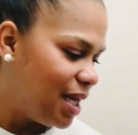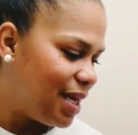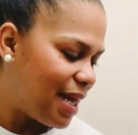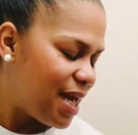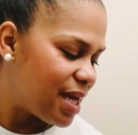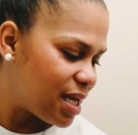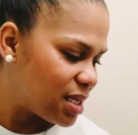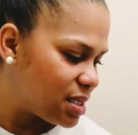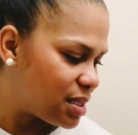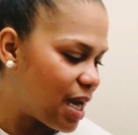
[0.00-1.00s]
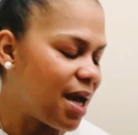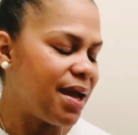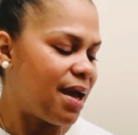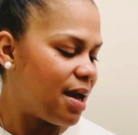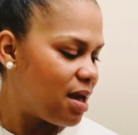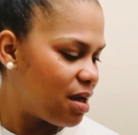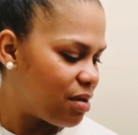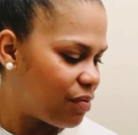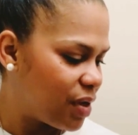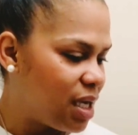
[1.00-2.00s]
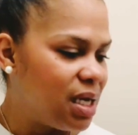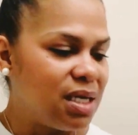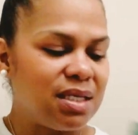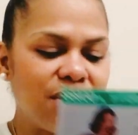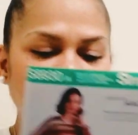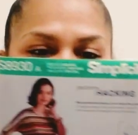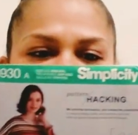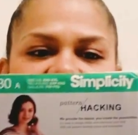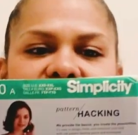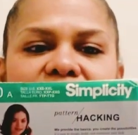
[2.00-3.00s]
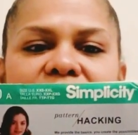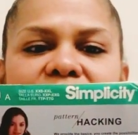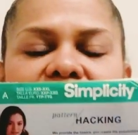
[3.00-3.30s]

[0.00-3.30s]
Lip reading: Next, I have Simplicity